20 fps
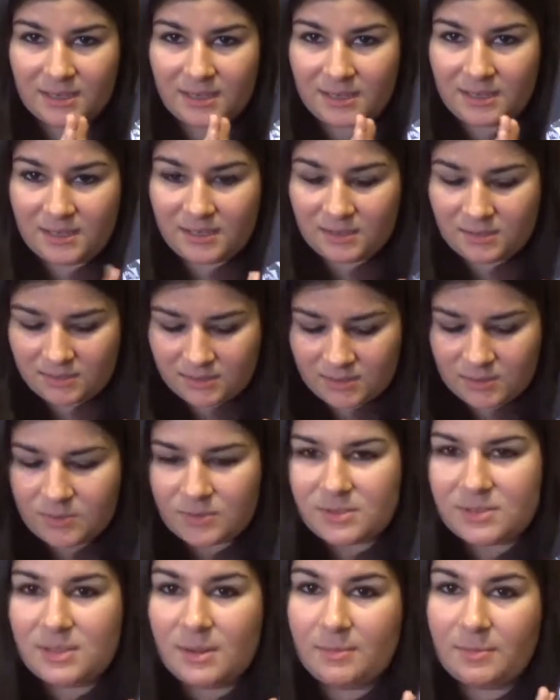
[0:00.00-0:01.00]
this
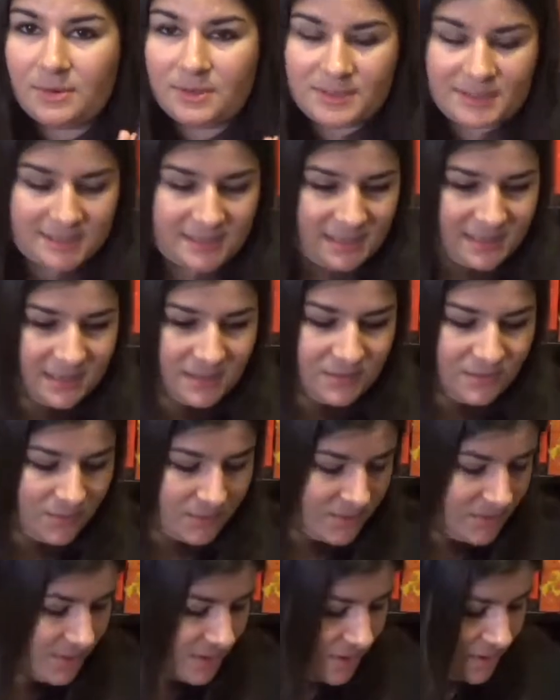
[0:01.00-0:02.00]
was number 6
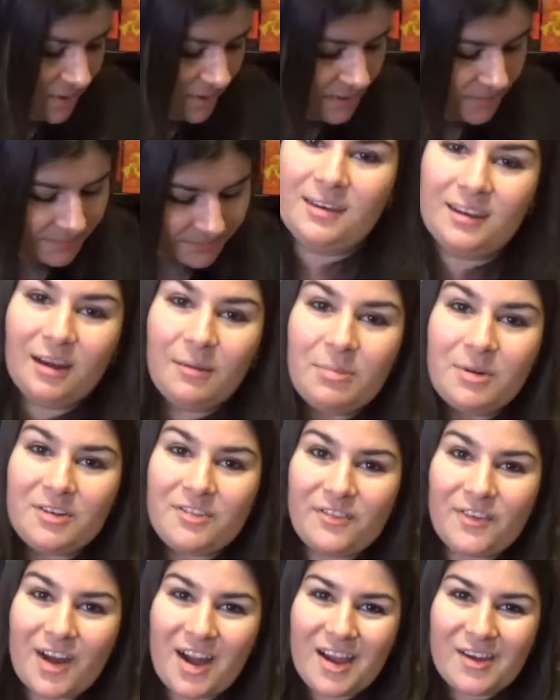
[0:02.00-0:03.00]
for the year. Number
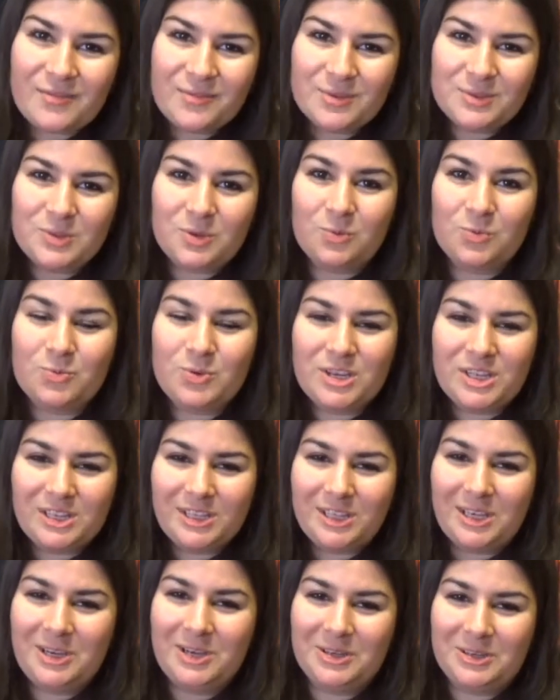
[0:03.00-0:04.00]
5 was a
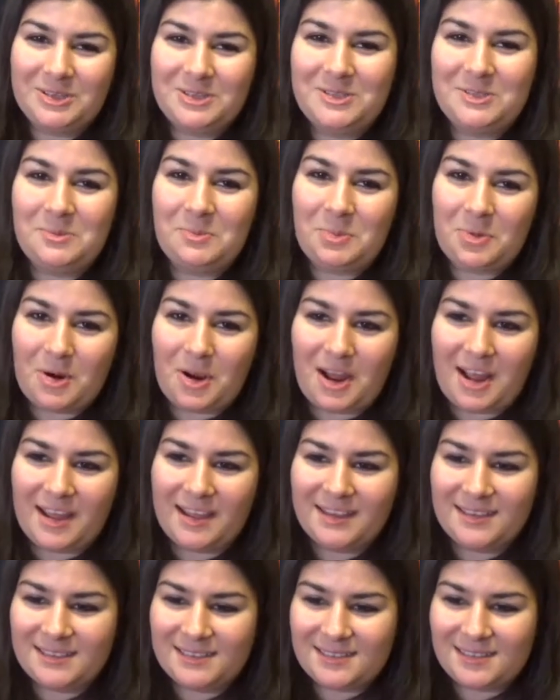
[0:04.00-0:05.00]
really good
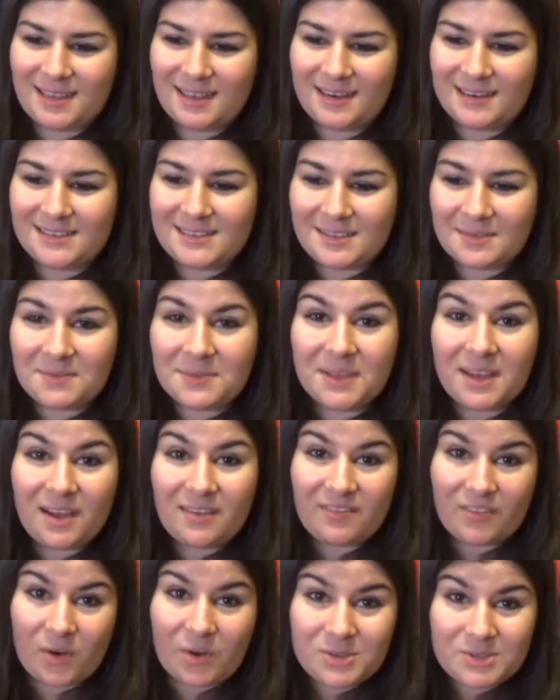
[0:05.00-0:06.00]
surprise, and it's something
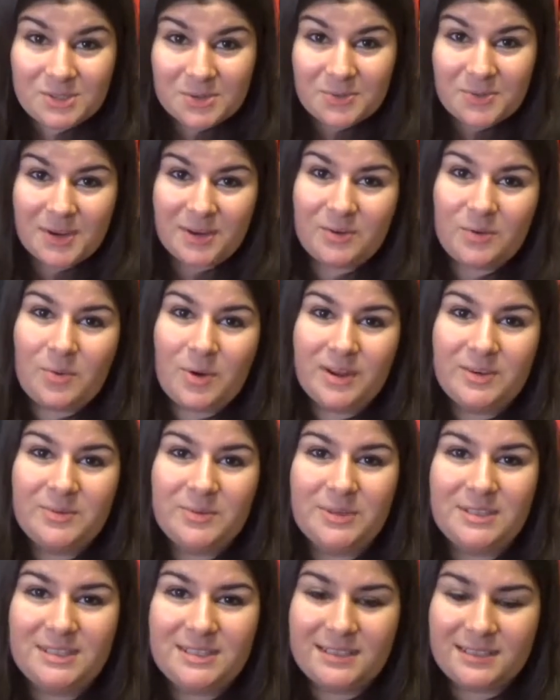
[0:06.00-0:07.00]
I've also read quite
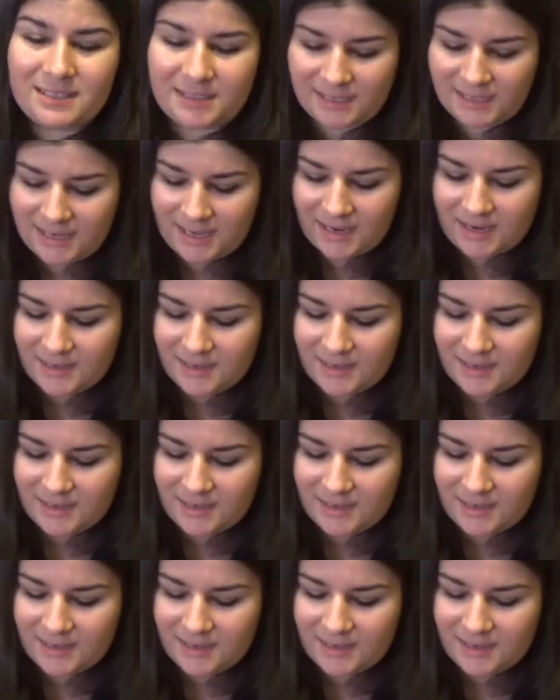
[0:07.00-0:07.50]
recently, and